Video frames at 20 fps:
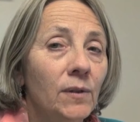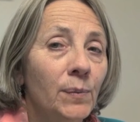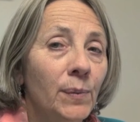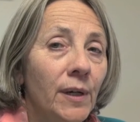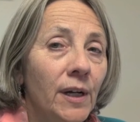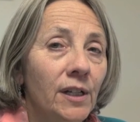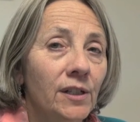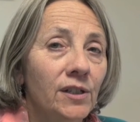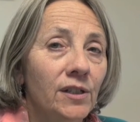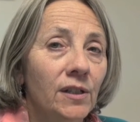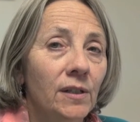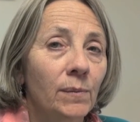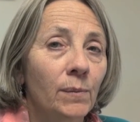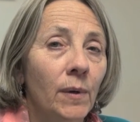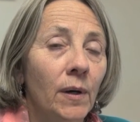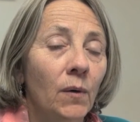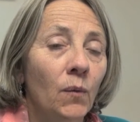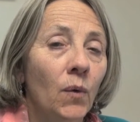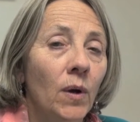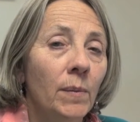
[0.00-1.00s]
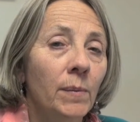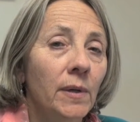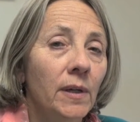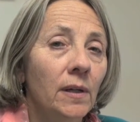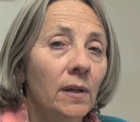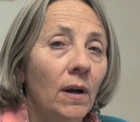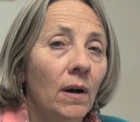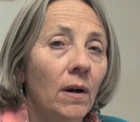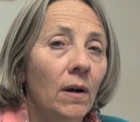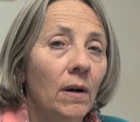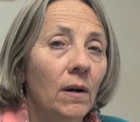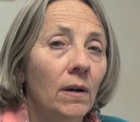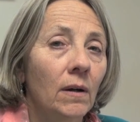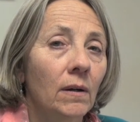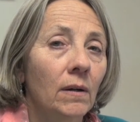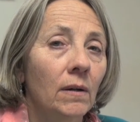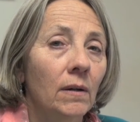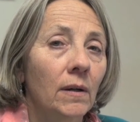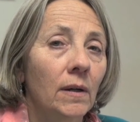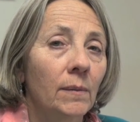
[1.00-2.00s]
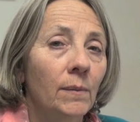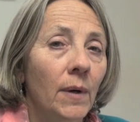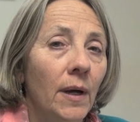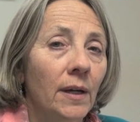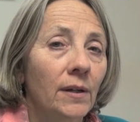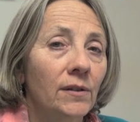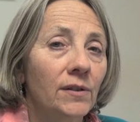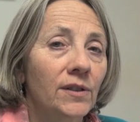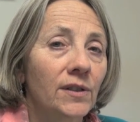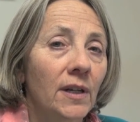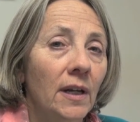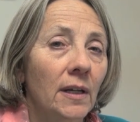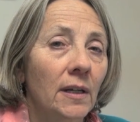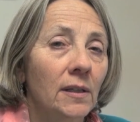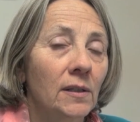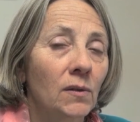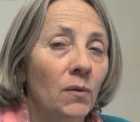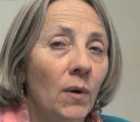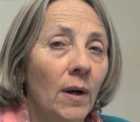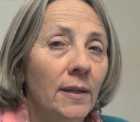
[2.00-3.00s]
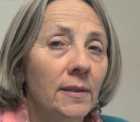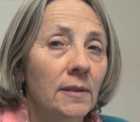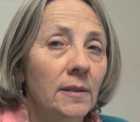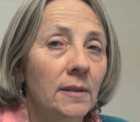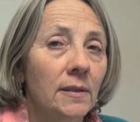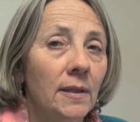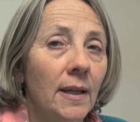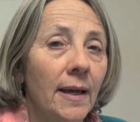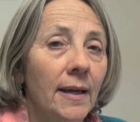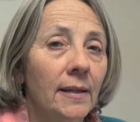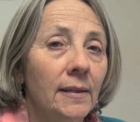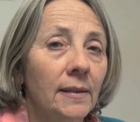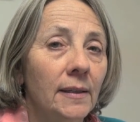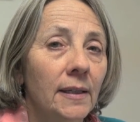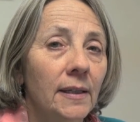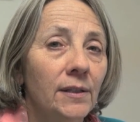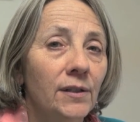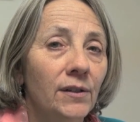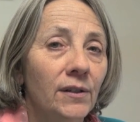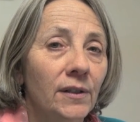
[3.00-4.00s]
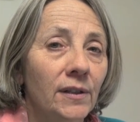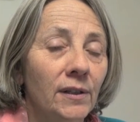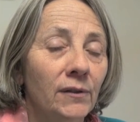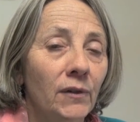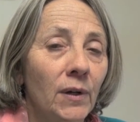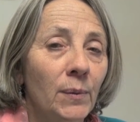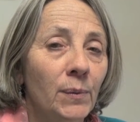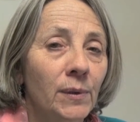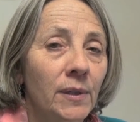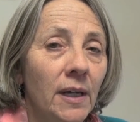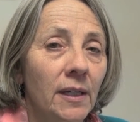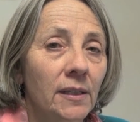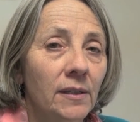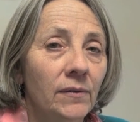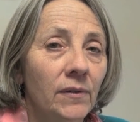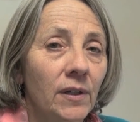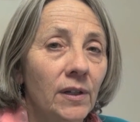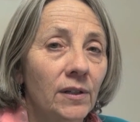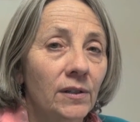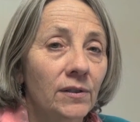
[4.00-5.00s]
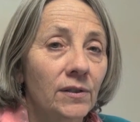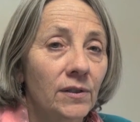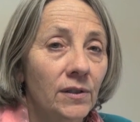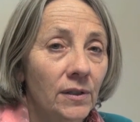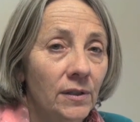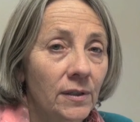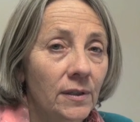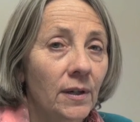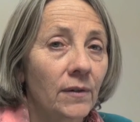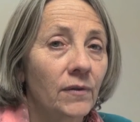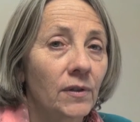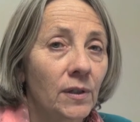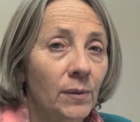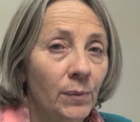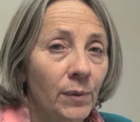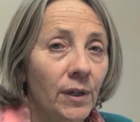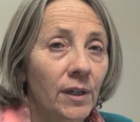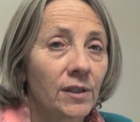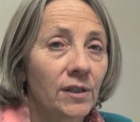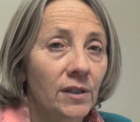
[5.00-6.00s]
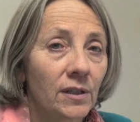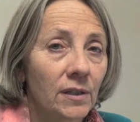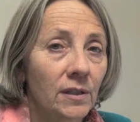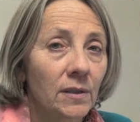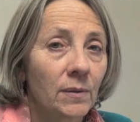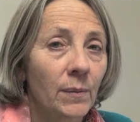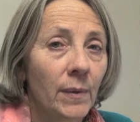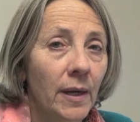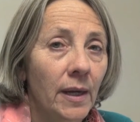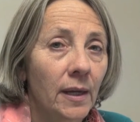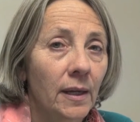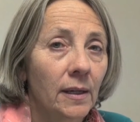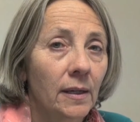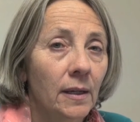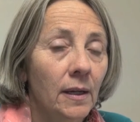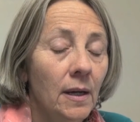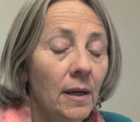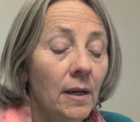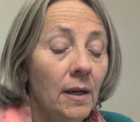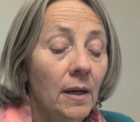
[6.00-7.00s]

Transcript: depression, but women are, in my understanding, twice as likely during their reproductive years to suffer depression as men.